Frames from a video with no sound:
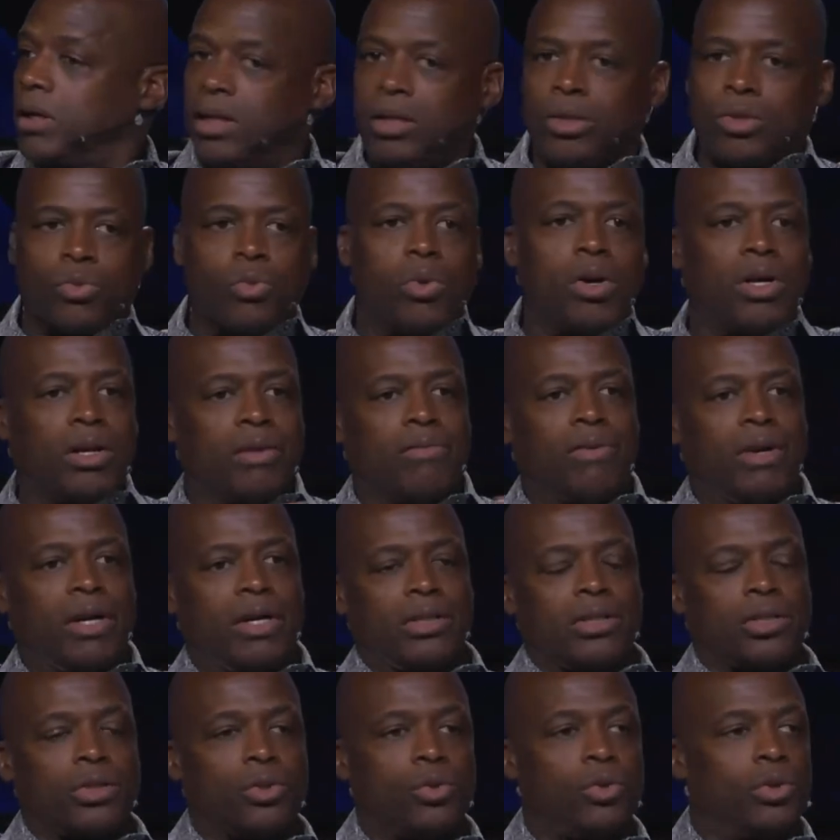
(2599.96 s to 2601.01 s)
each one of
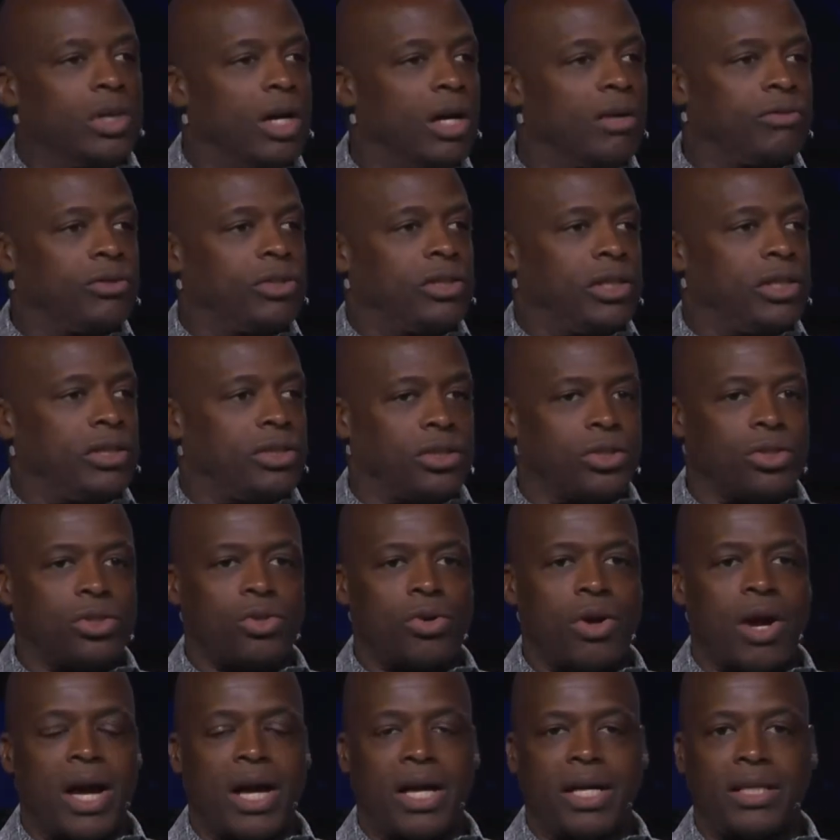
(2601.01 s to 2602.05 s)
us who love Jesus
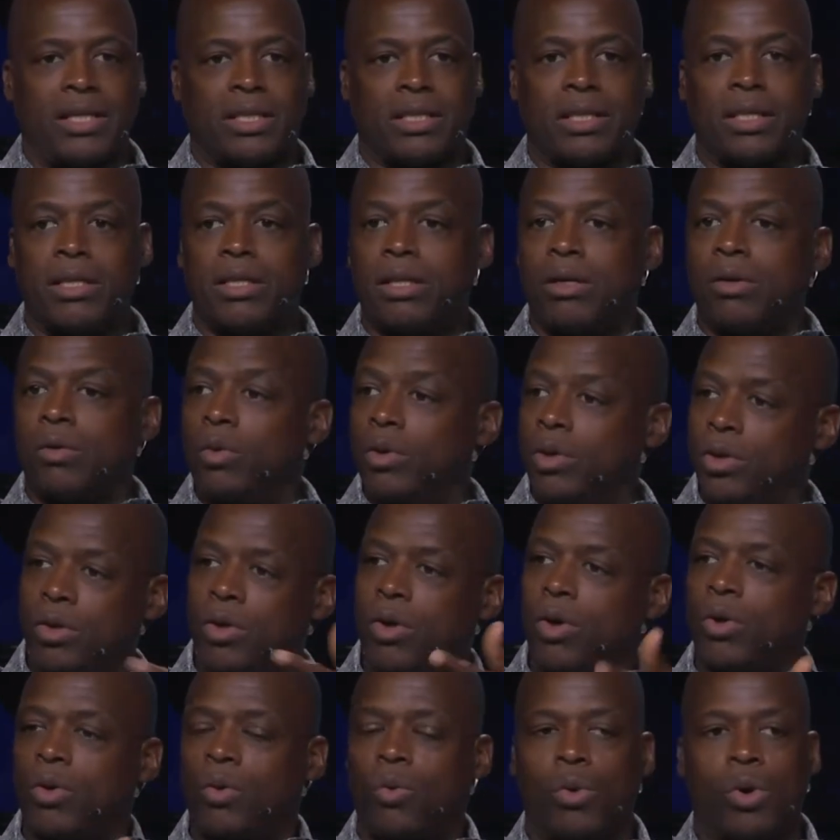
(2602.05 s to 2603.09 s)
Christ, when you
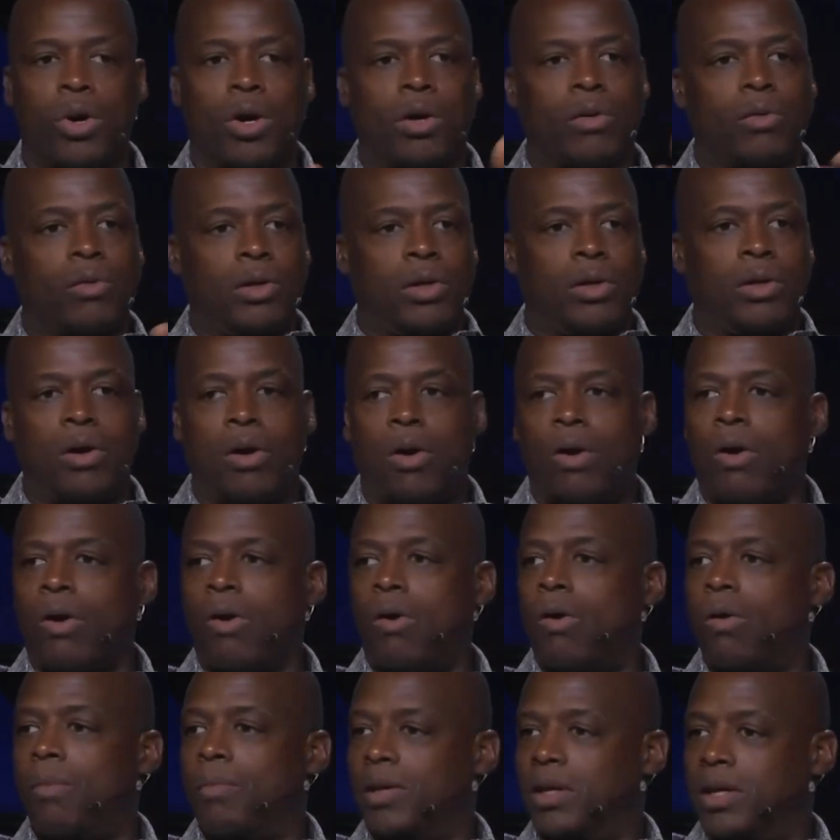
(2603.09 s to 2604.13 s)
go to work, when you go
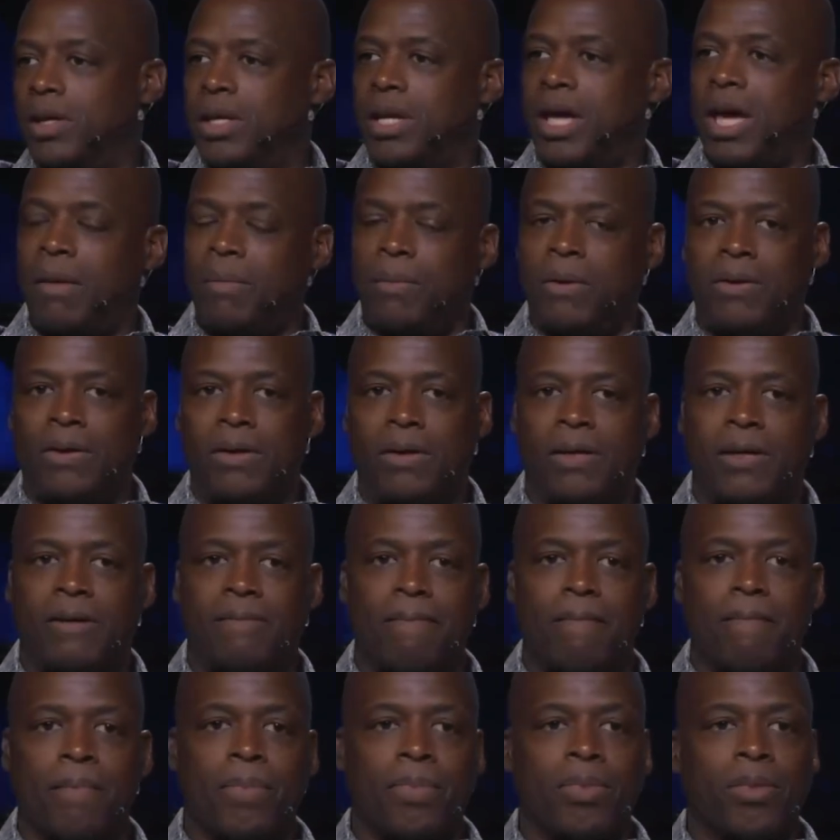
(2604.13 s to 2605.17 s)
home in the
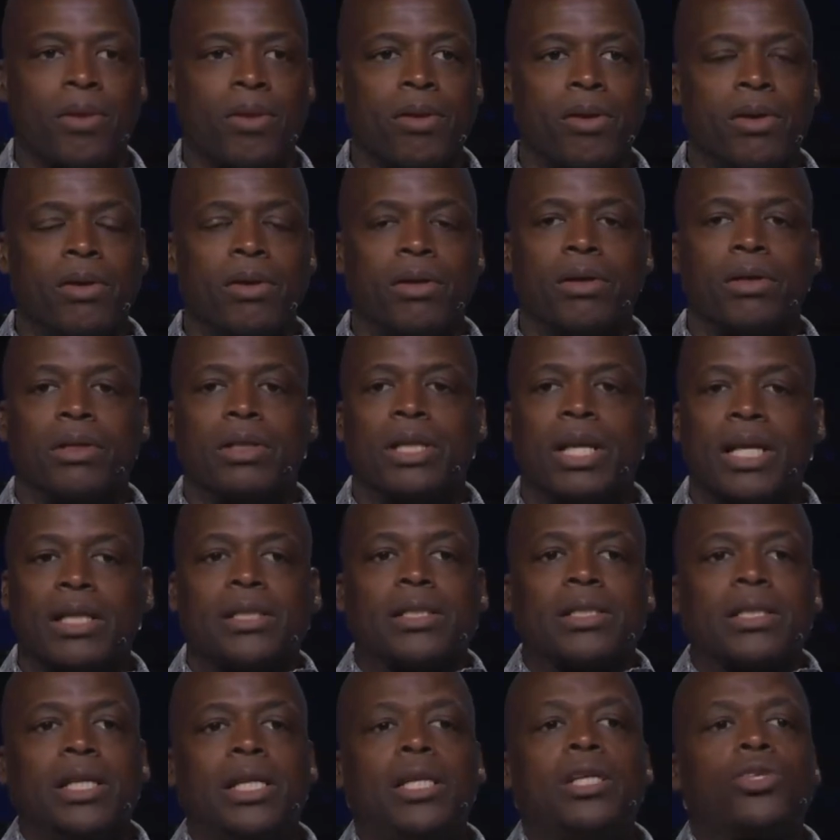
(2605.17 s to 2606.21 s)
neighborhood,
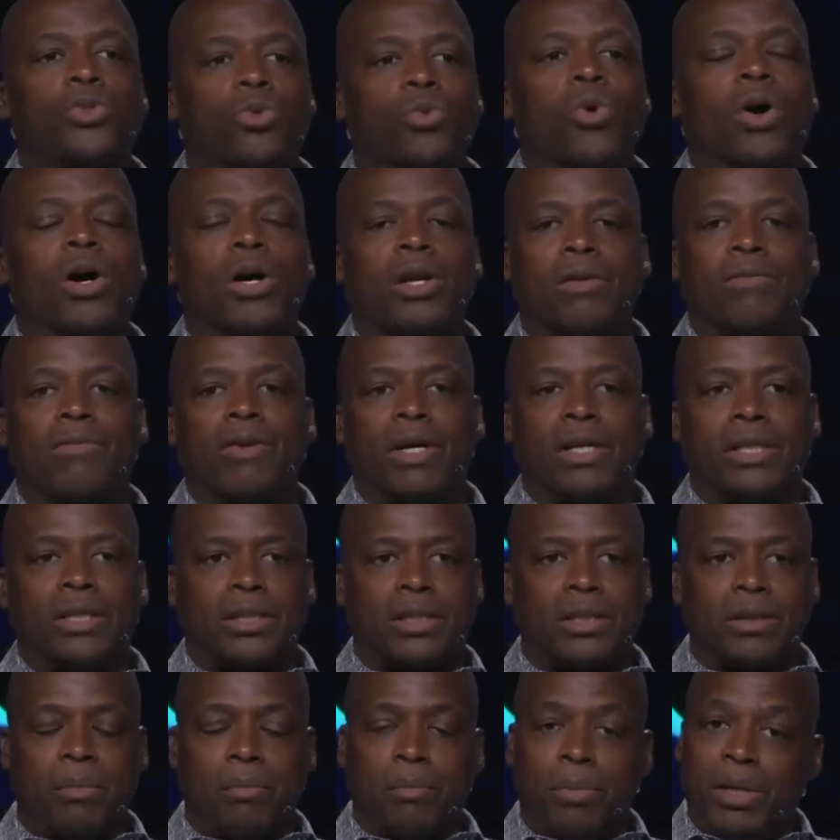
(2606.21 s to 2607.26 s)
let's each one of
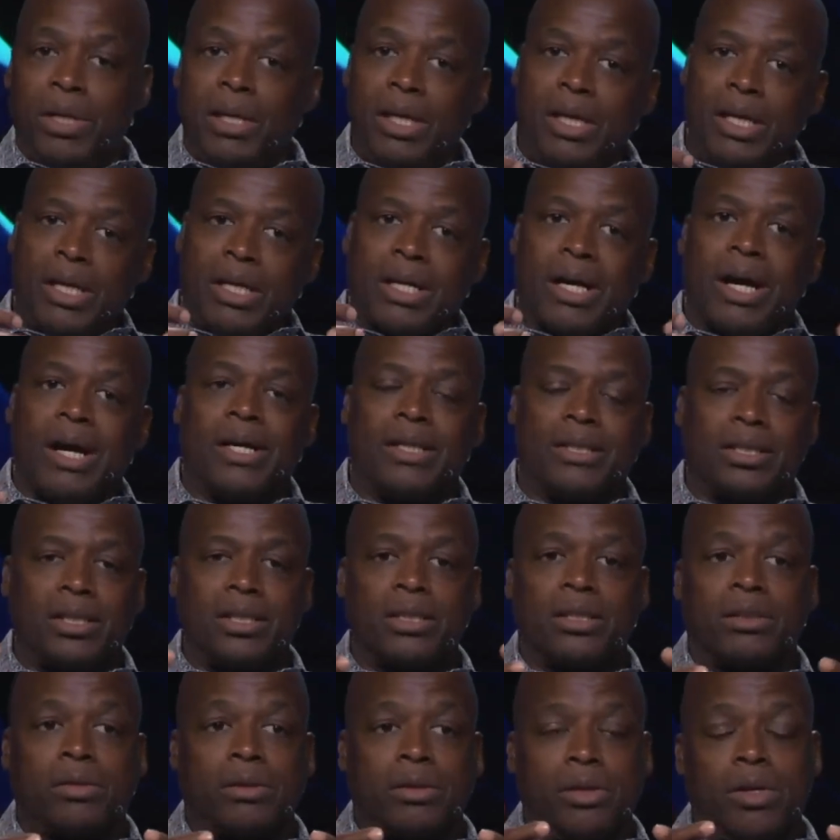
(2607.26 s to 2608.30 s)
us be
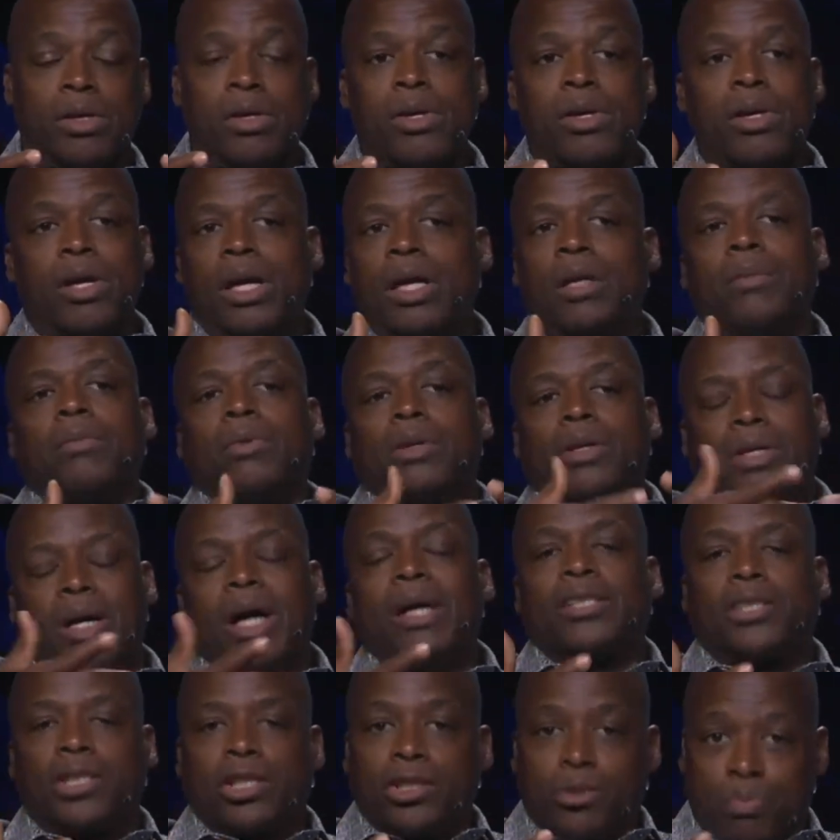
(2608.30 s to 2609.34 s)
conscious and
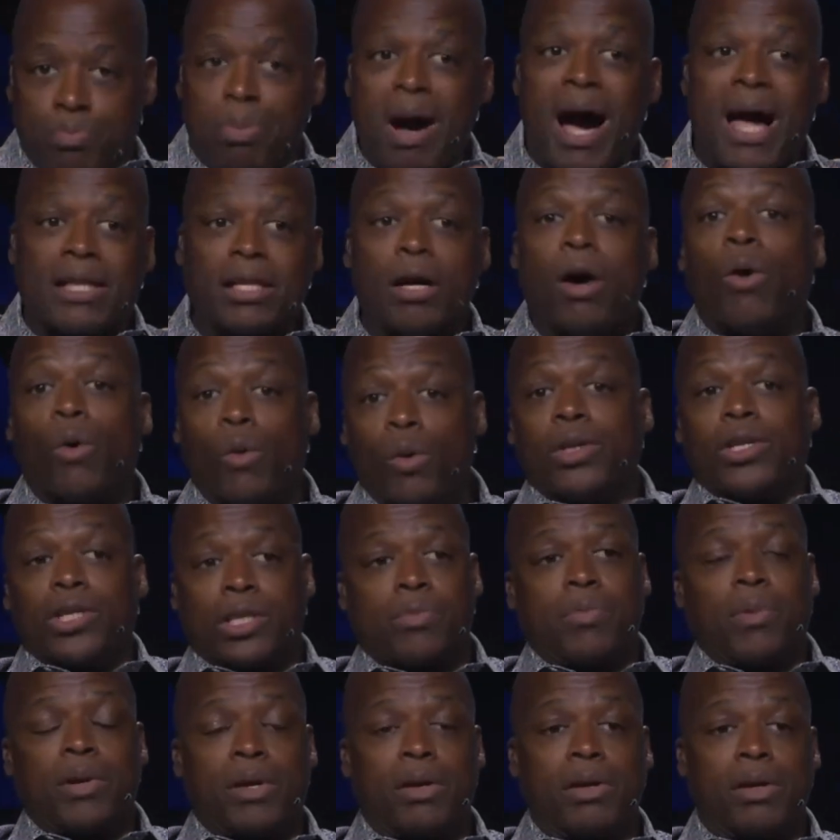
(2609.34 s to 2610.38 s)
conscious by the Holy
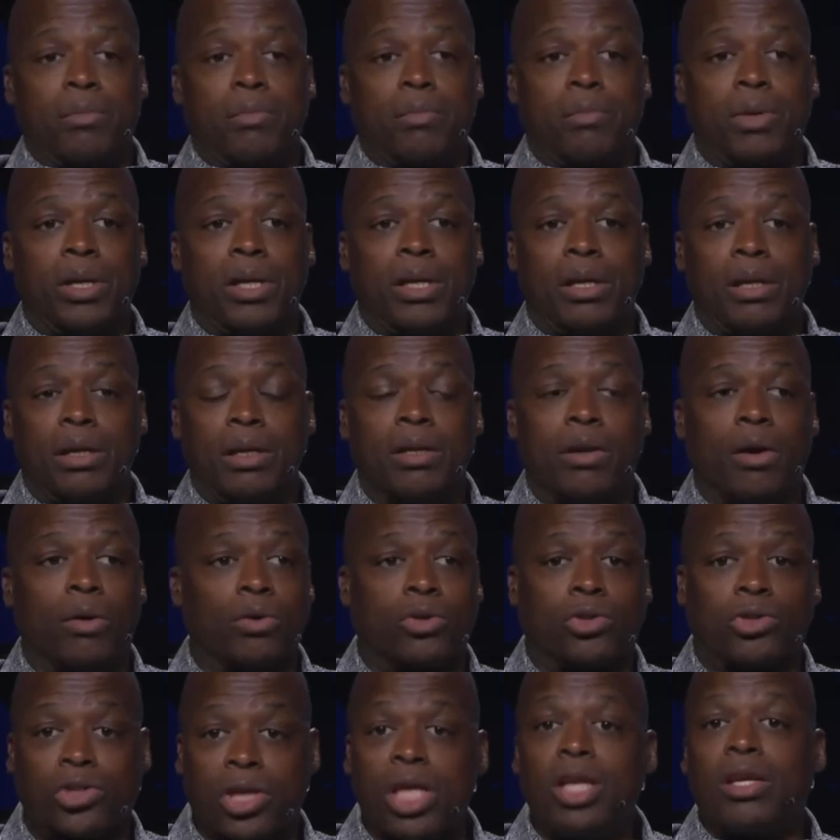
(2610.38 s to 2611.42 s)
Spirit, be, you know,
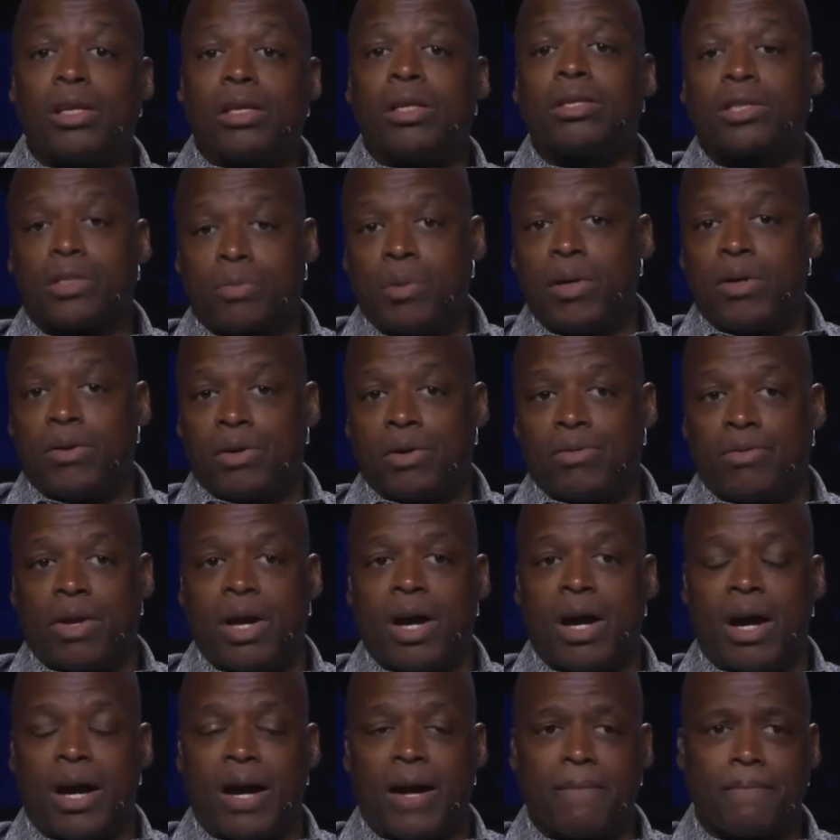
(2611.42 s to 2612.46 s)
seek the Spirit of
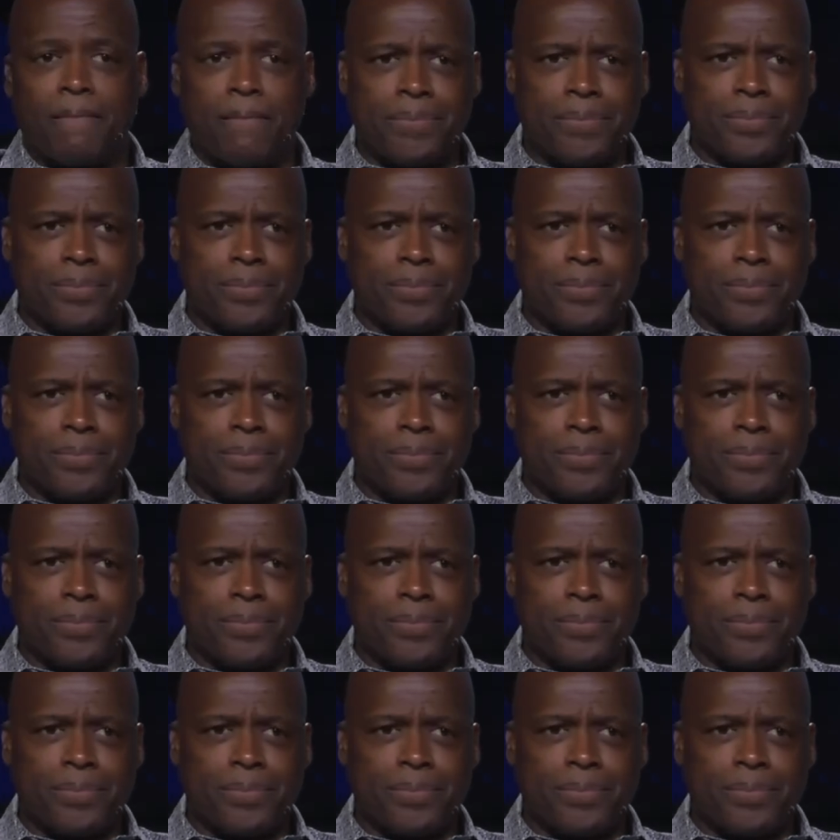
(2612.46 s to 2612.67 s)
God